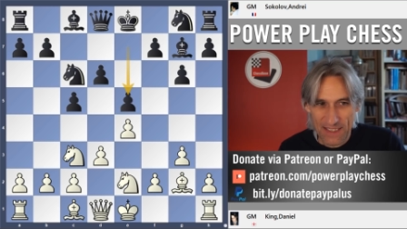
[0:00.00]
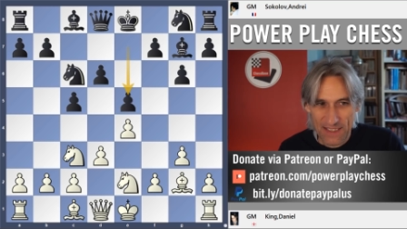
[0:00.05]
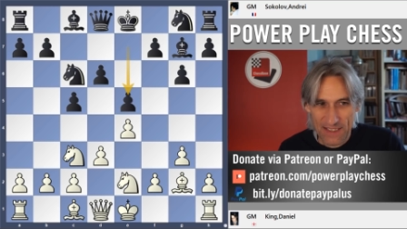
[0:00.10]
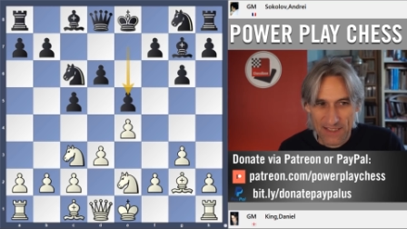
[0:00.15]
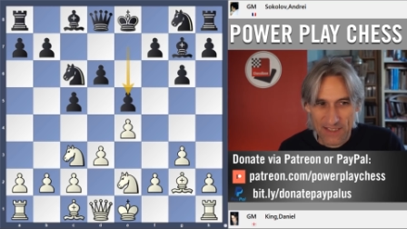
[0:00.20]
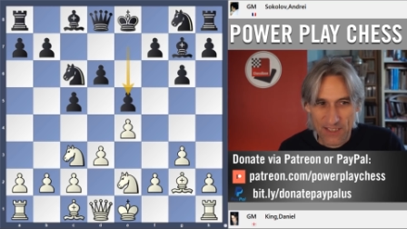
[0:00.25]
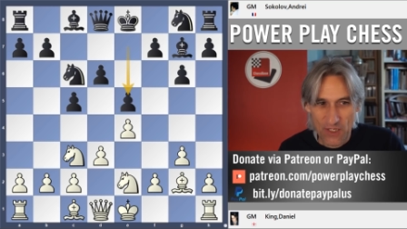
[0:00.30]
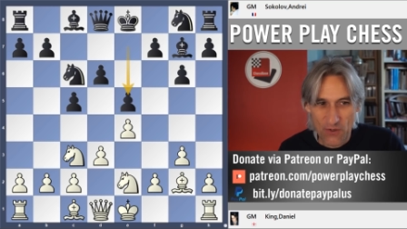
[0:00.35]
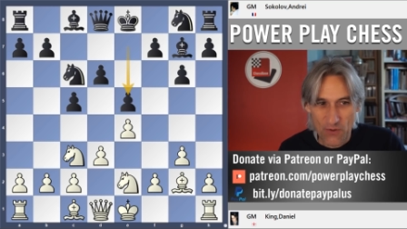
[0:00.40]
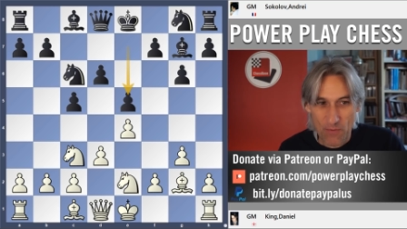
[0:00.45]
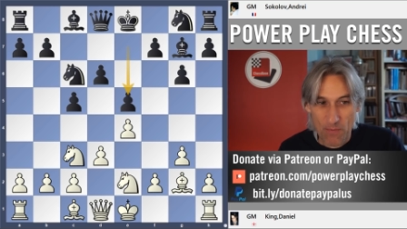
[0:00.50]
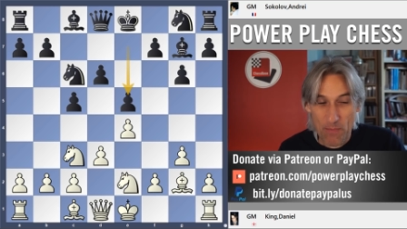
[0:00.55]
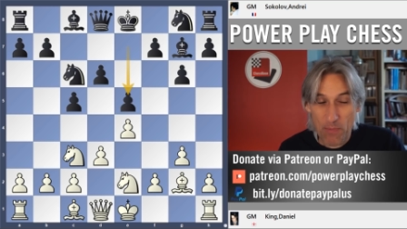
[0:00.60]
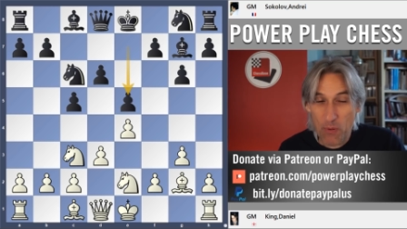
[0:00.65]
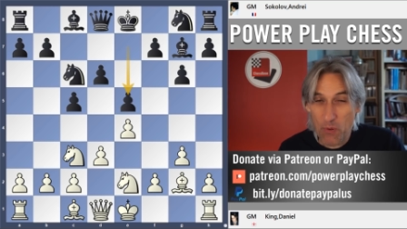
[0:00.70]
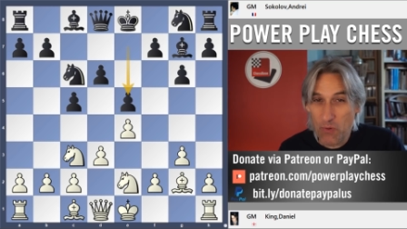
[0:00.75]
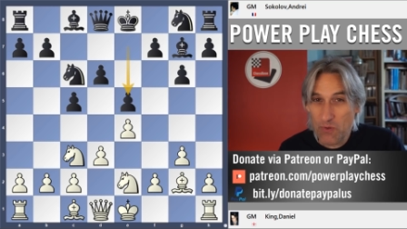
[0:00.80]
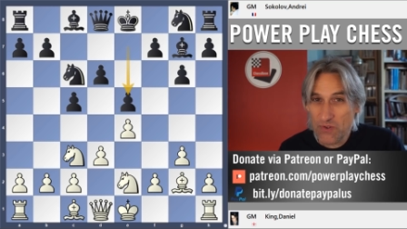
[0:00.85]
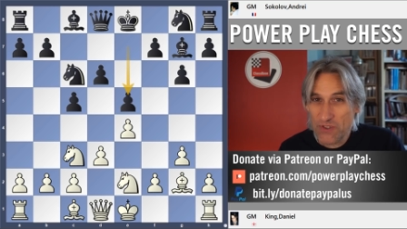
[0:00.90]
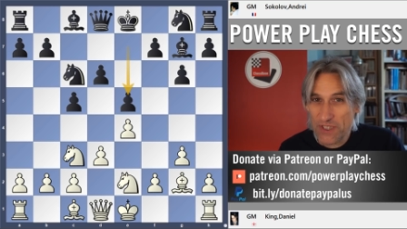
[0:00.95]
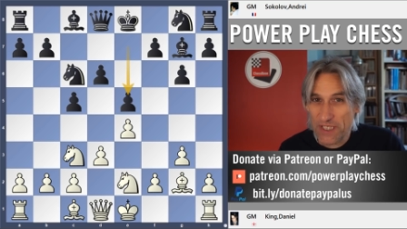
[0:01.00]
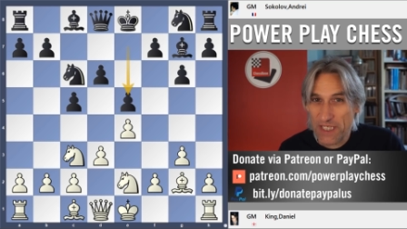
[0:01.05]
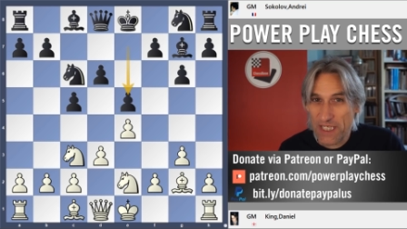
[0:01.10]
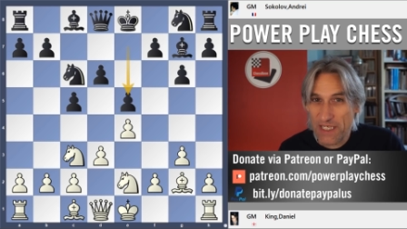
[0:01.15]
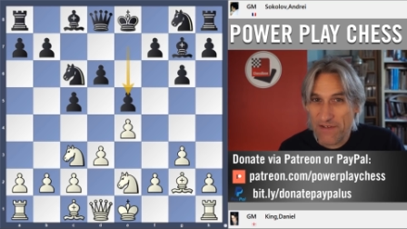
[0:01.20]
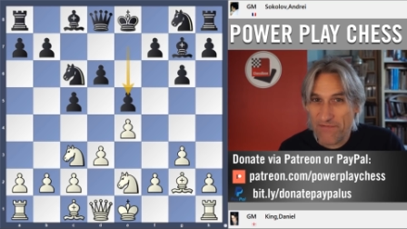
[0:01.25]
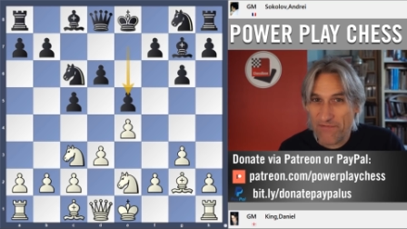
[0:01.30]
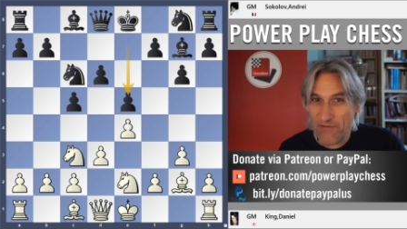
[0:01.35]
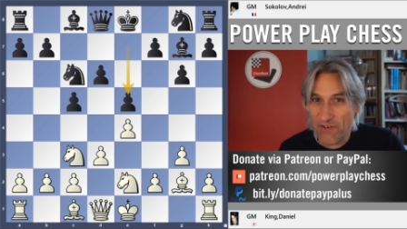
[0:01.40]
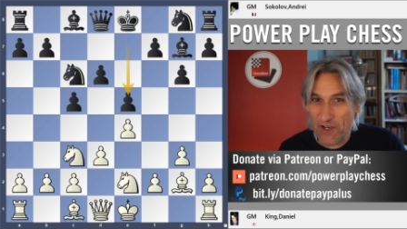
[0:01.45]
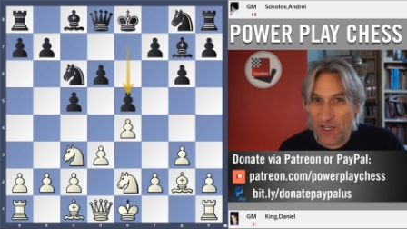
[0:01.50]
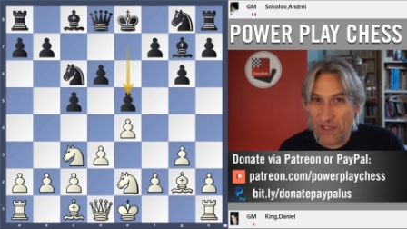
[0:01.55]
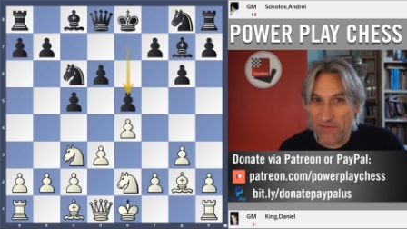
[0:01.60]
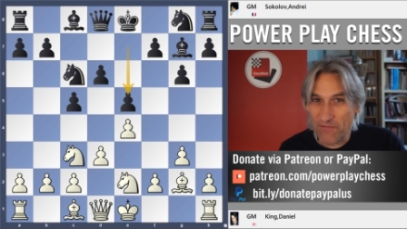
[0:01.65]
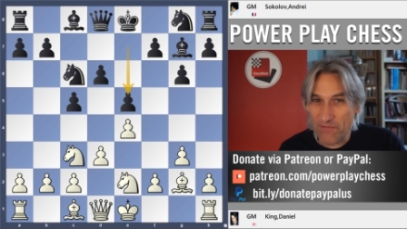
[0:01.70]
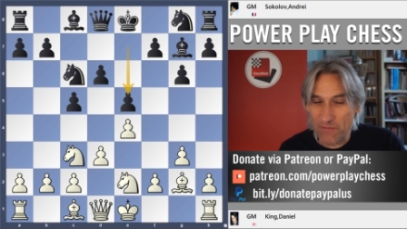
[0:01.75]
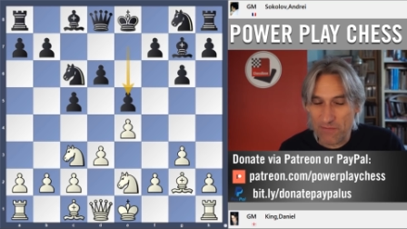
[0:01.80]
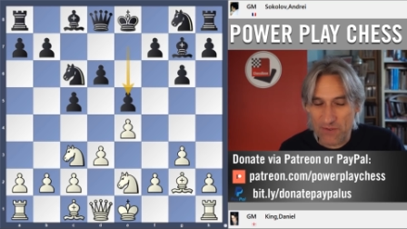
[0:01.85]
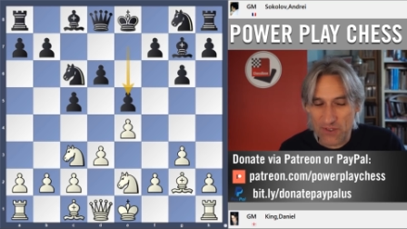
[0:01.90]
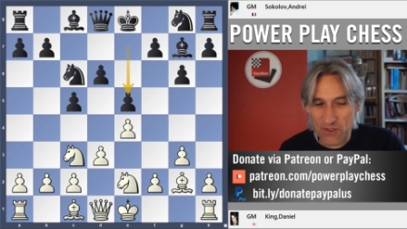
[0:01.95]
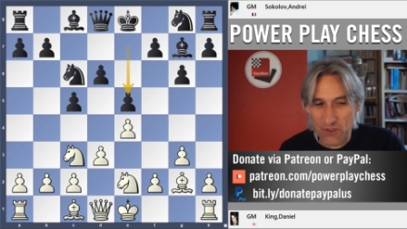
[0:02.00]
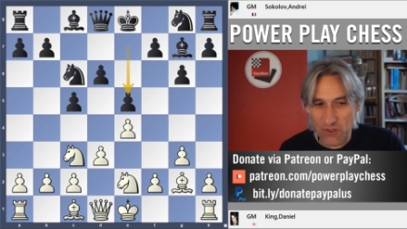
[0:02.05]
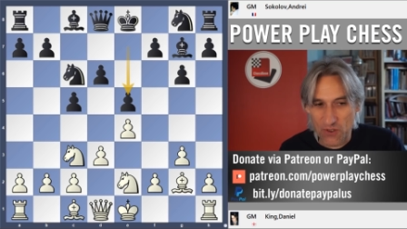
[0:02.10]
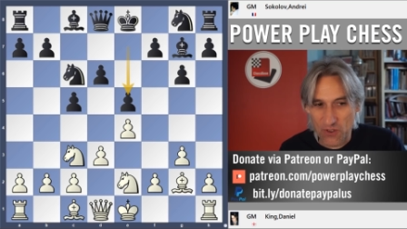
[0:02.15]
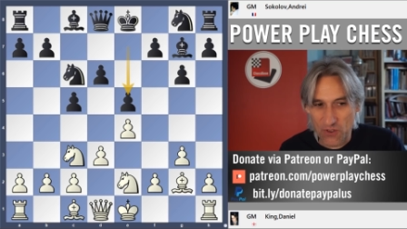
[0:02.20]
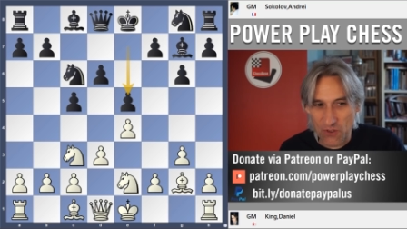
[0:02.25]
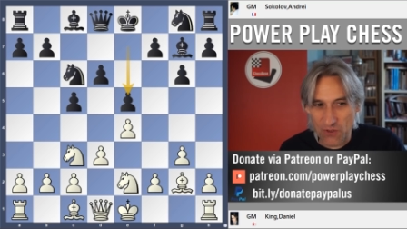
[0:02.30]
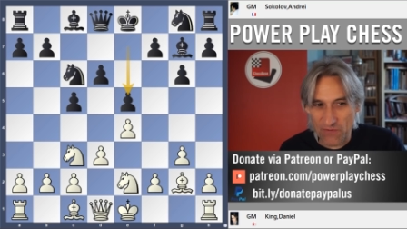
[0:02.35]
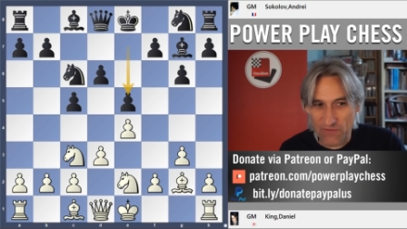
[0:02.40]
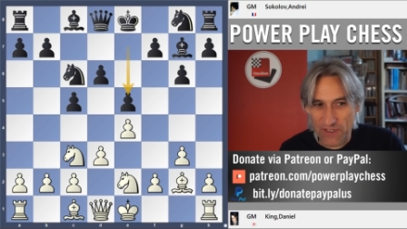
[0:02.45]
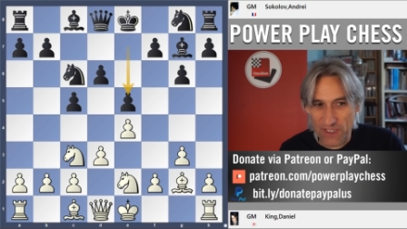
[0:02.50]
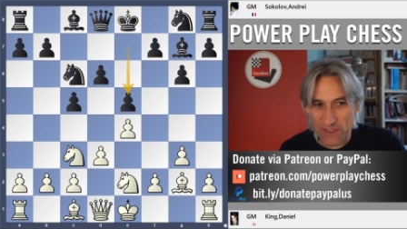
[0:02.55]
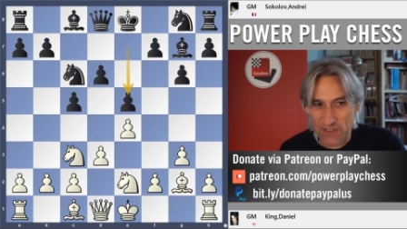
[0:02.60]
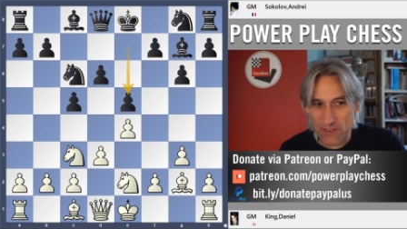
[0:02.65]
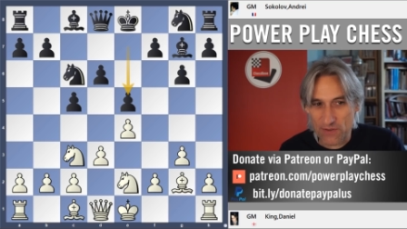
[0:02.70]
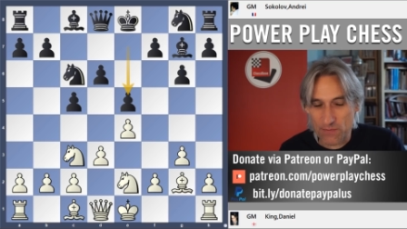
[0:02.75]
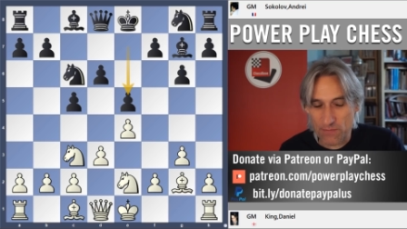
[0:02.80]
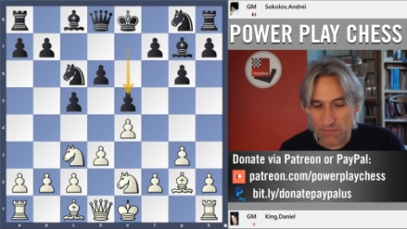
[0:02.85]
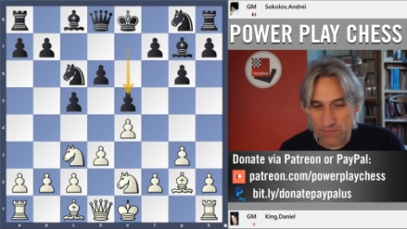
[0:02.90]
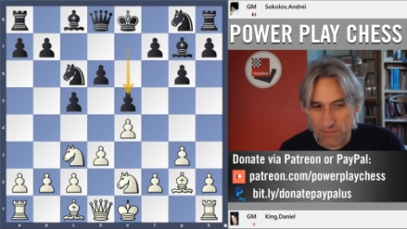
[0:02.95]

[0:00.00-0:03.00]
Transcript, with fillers: So pawn to e5 from Sokolov, that's